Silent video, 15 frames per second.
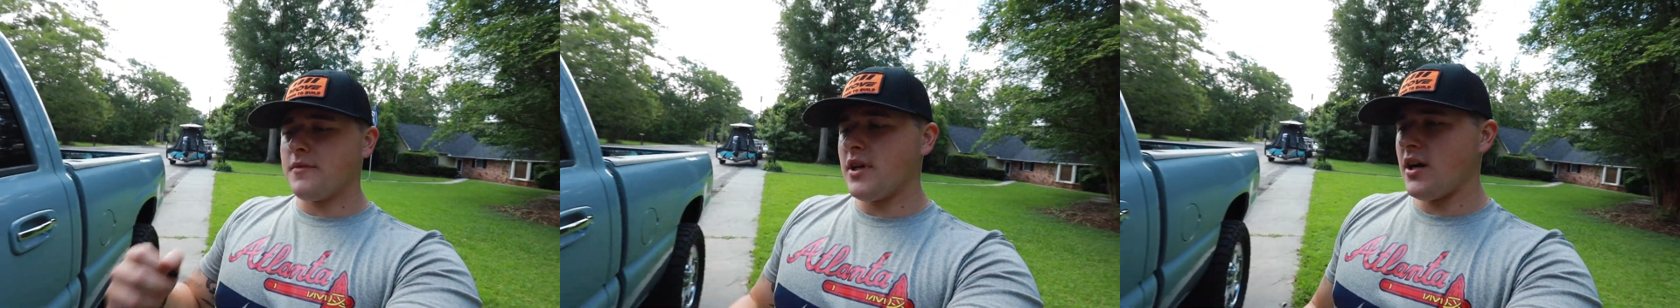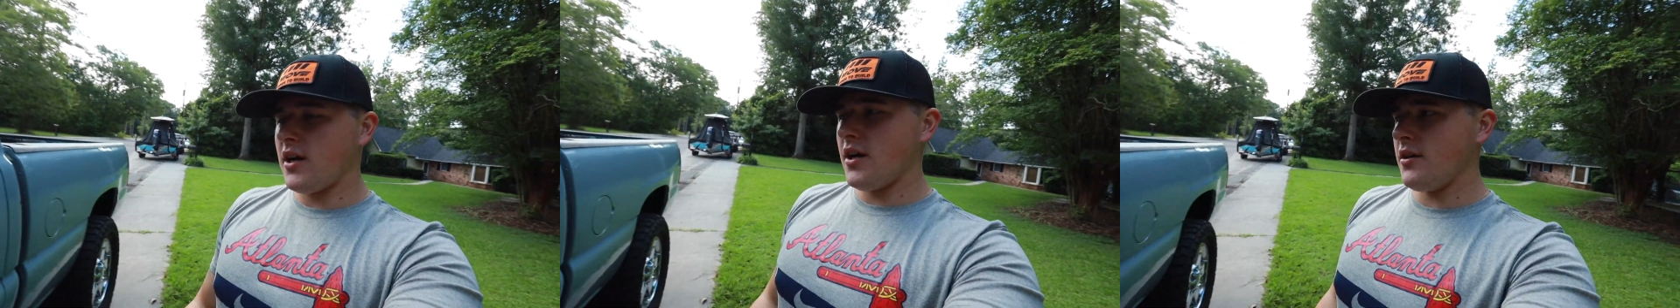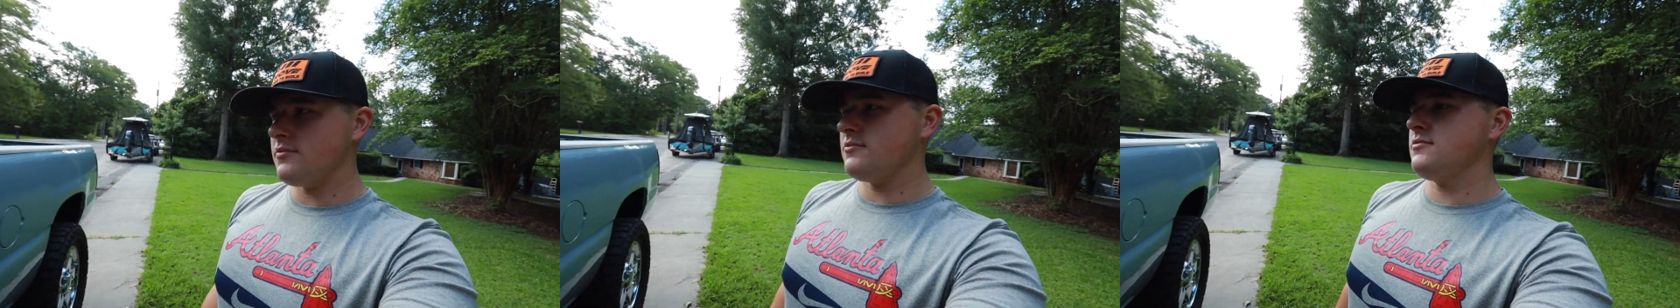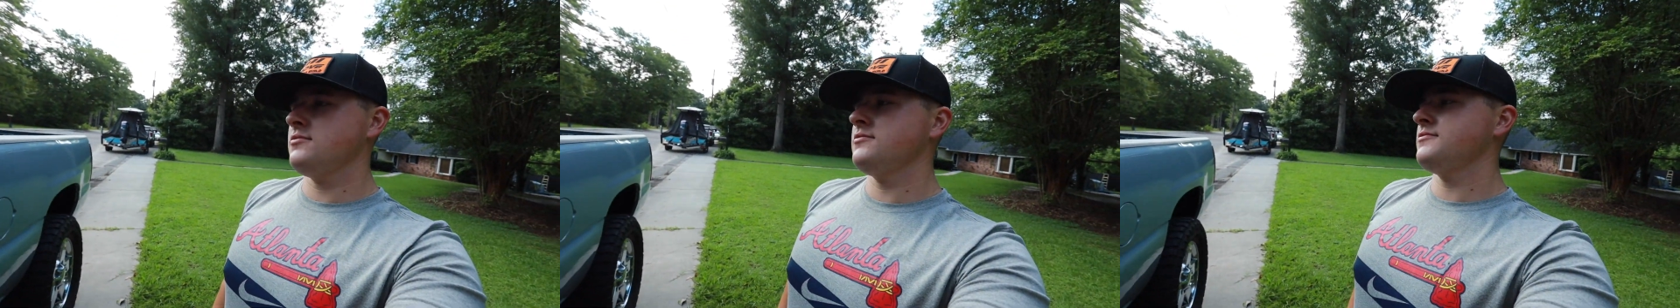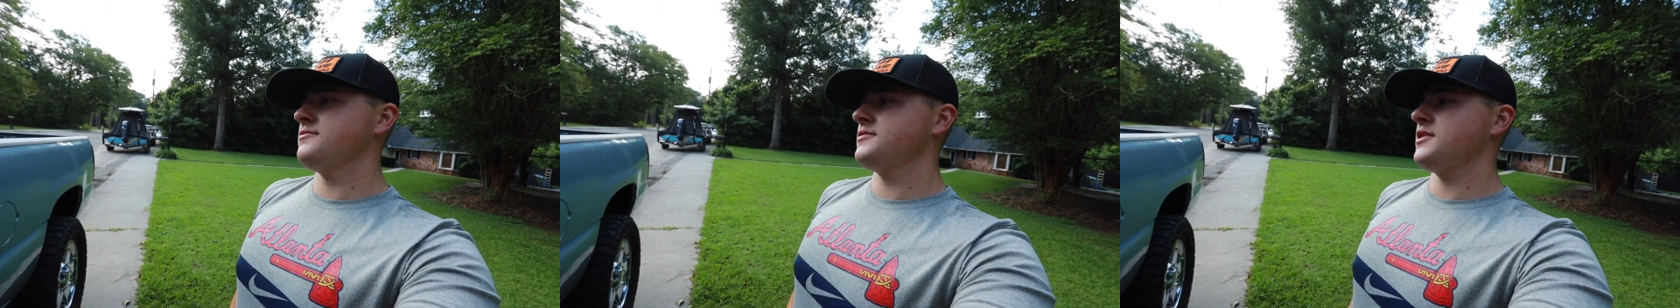
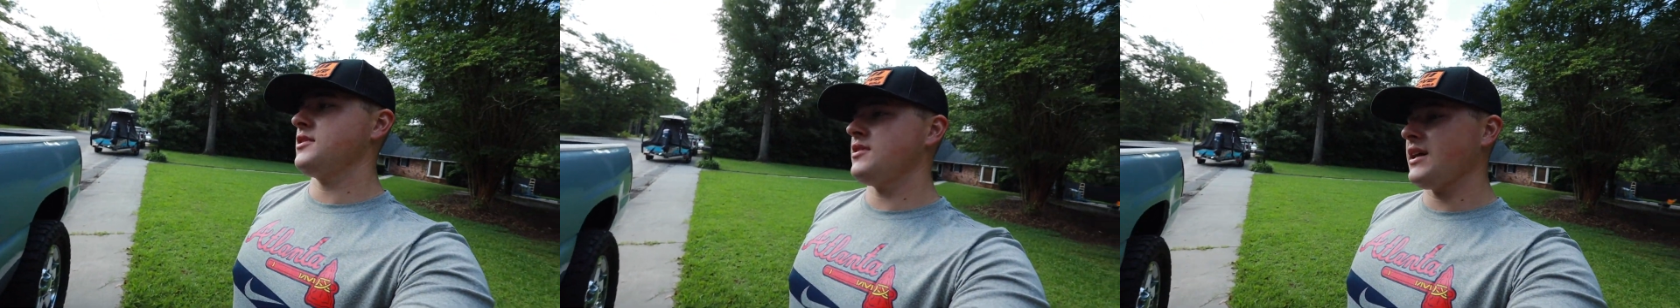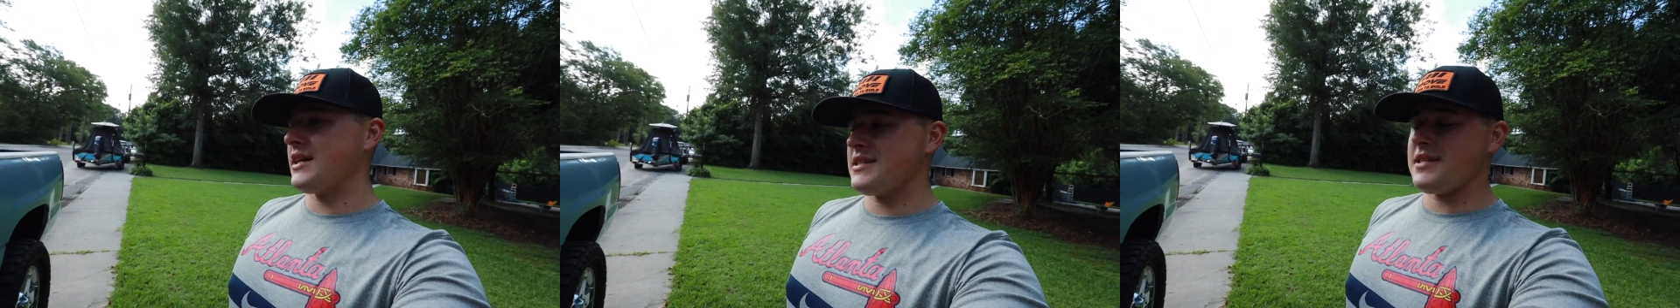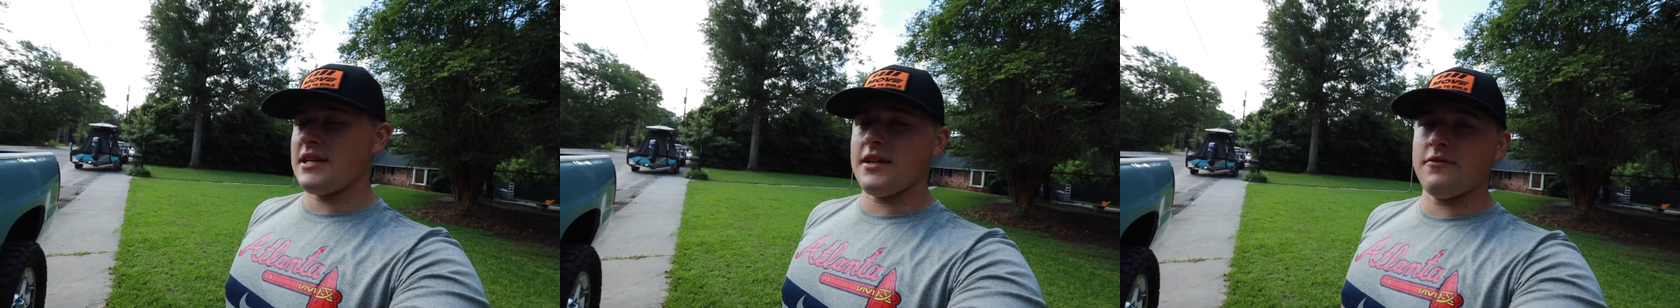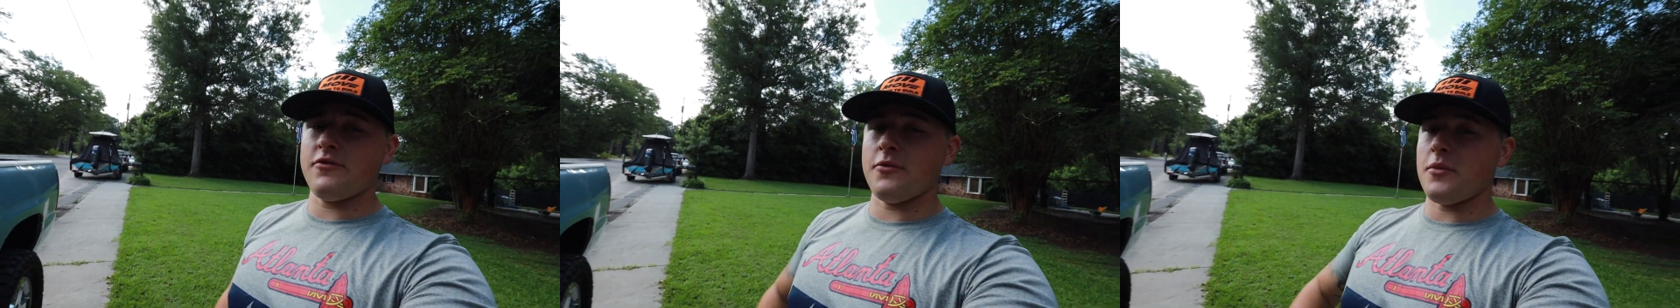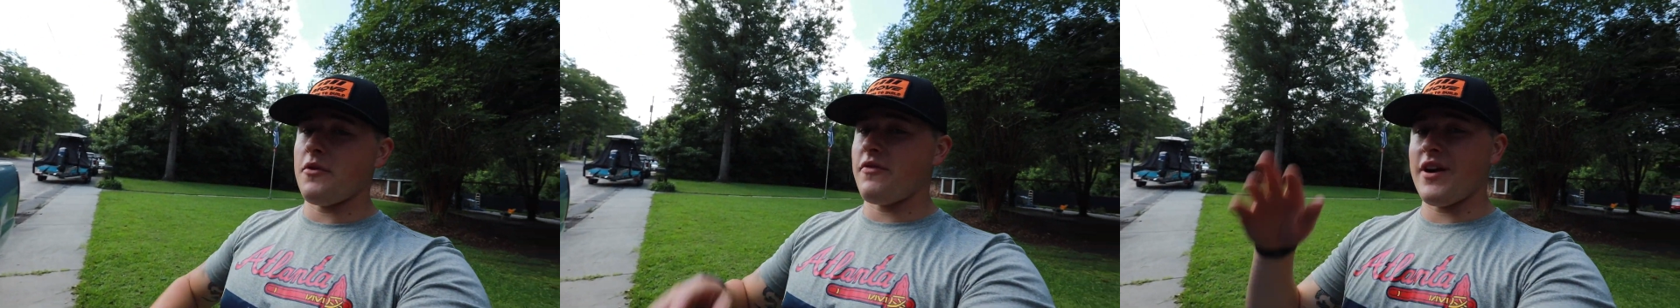Like I said,
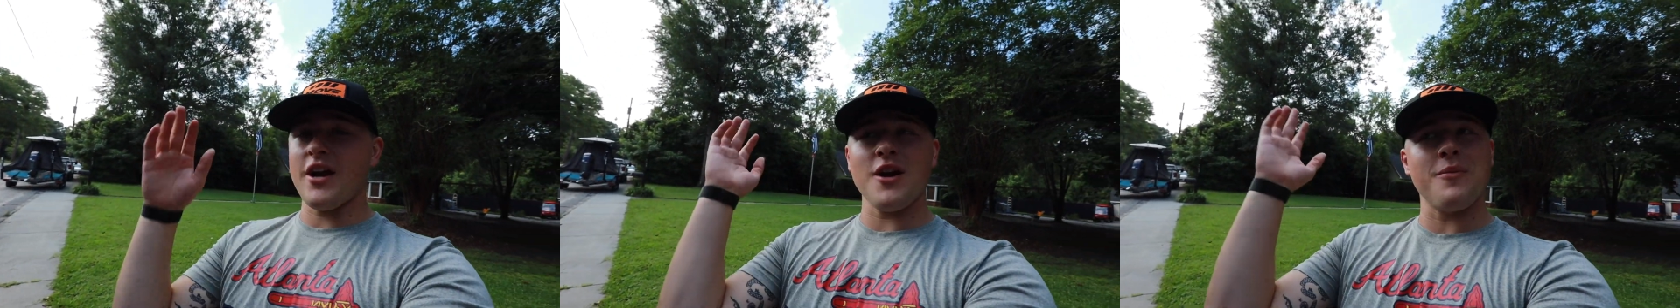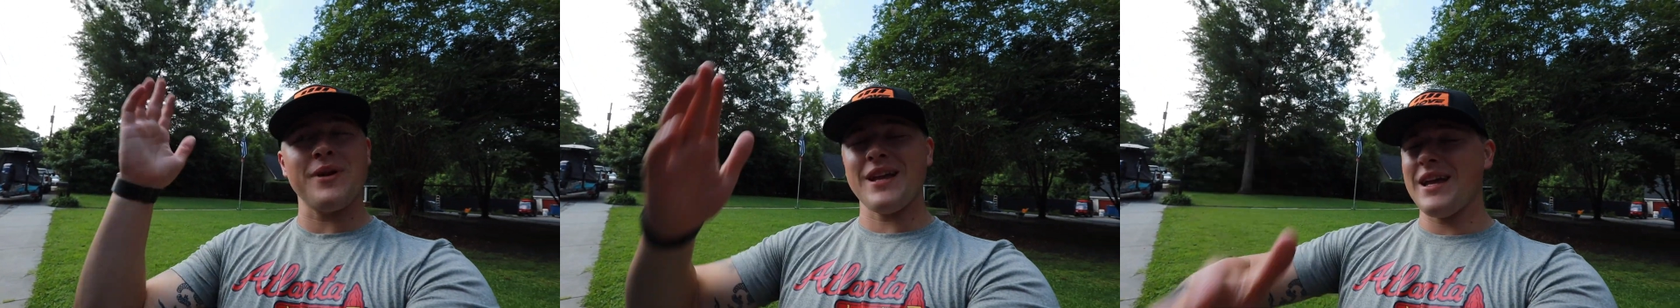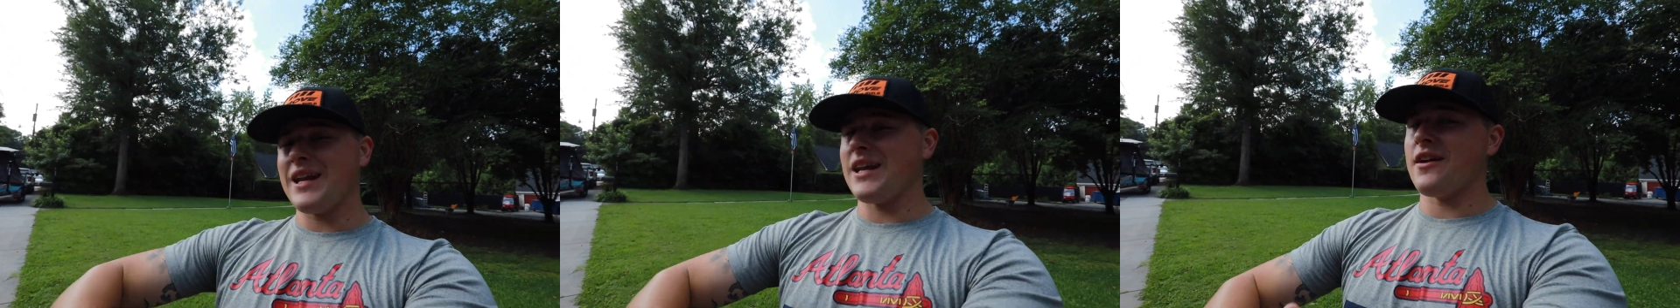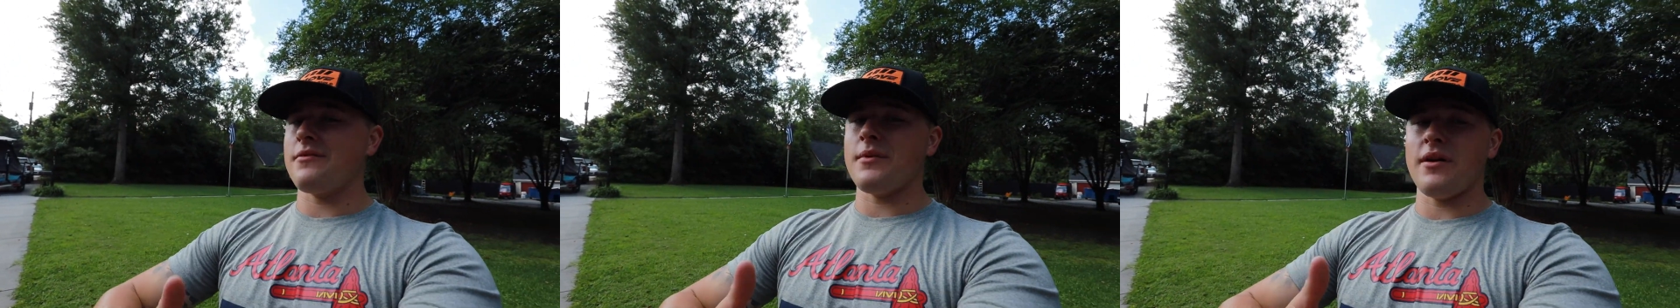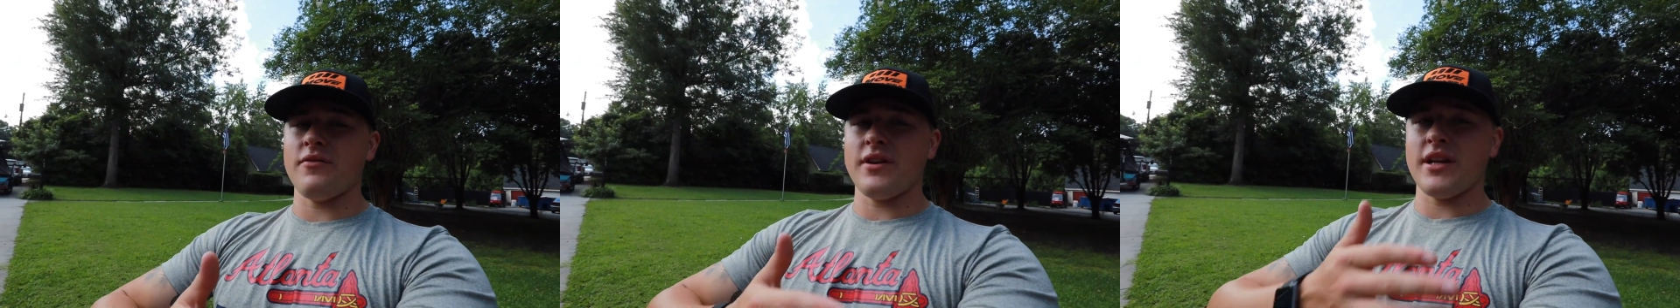from the very beginning of
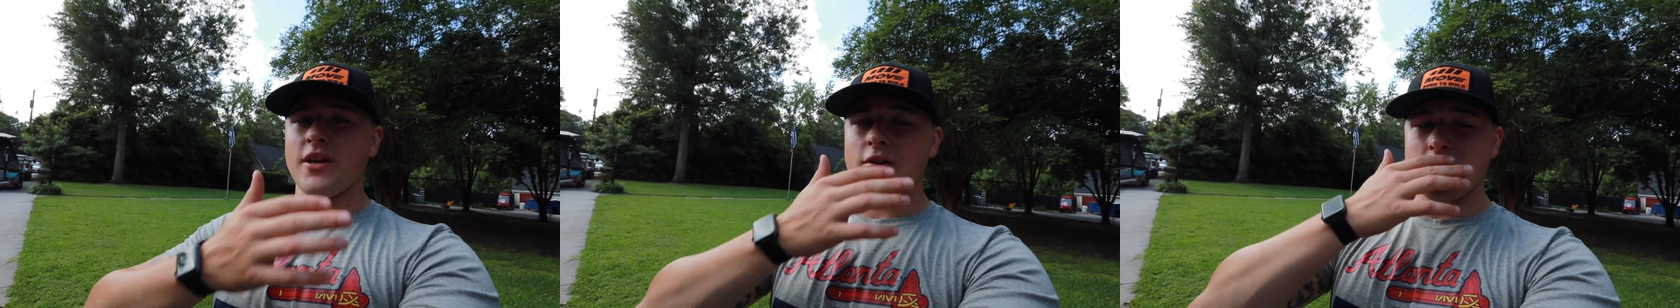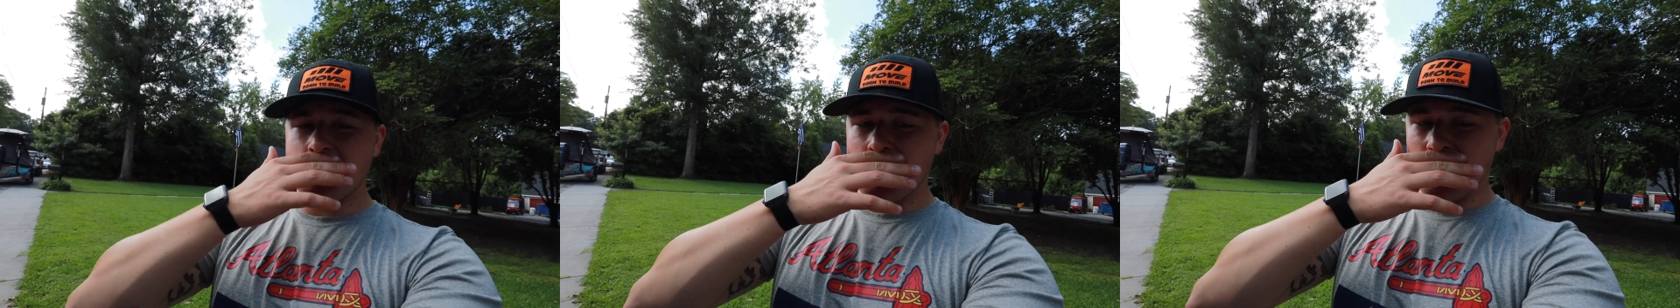my videos,